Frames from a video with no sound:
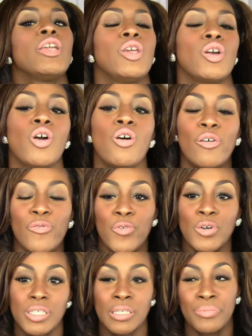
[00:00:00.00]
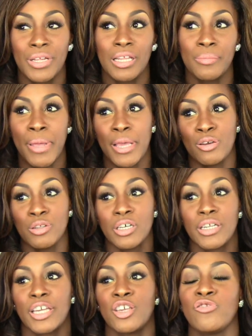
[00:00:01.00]
You're going for something that'll make you
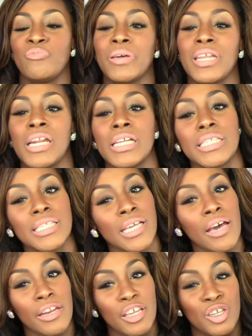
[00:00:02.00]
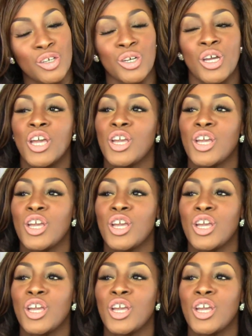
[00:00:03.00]
look like you've been in the sun and you're,